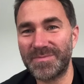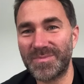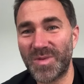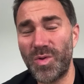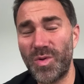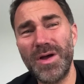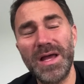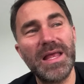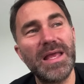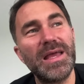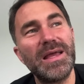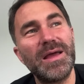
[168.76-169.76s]
Although
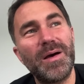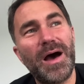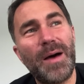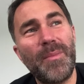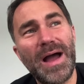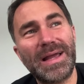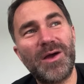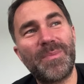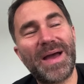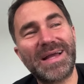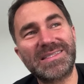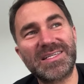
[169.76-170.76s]
I might go
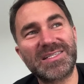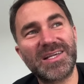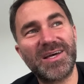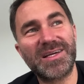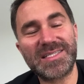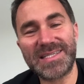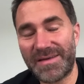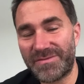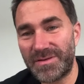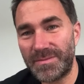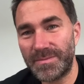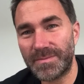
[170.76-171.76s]
back to the Circus
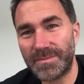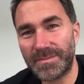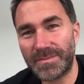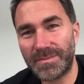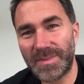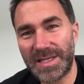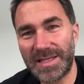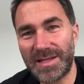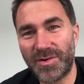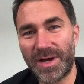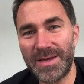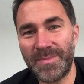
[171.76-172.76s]
Tavern. They did
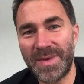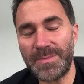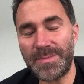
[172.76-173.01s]
a great meat